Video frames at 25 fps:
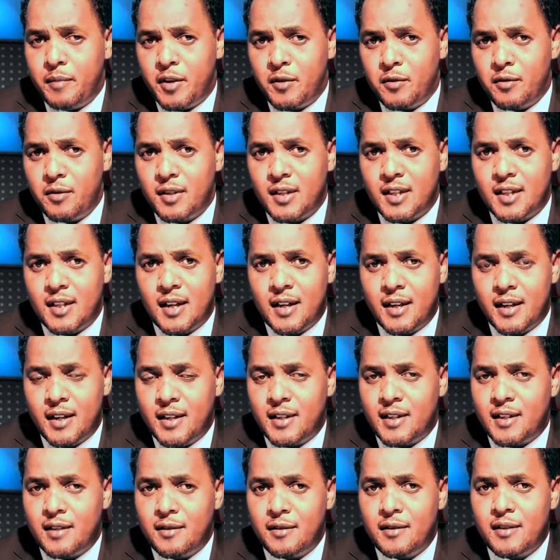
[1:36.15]
because
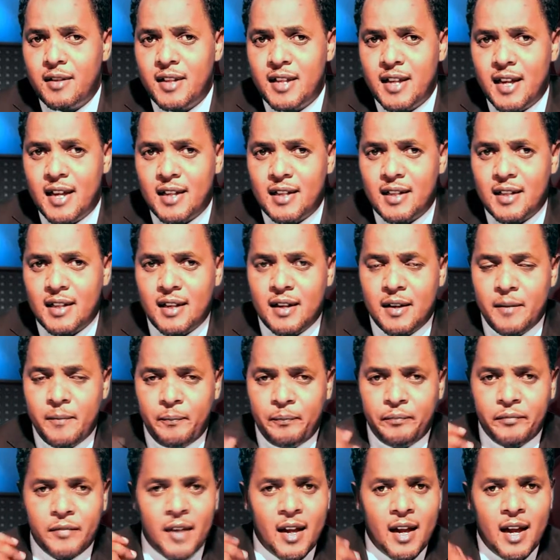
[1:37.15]
it's not just
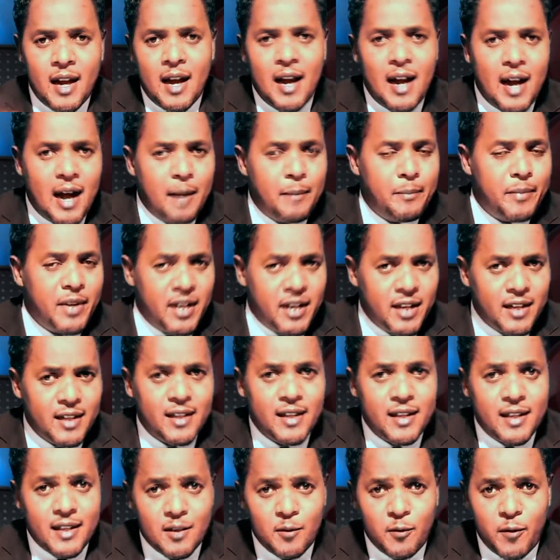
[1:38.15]

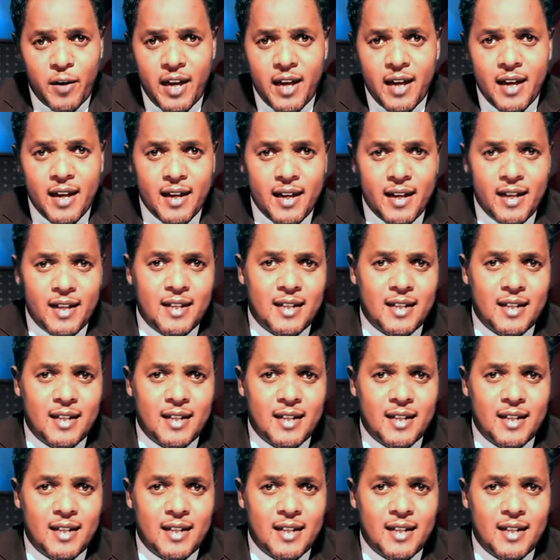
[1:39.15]
happening this way.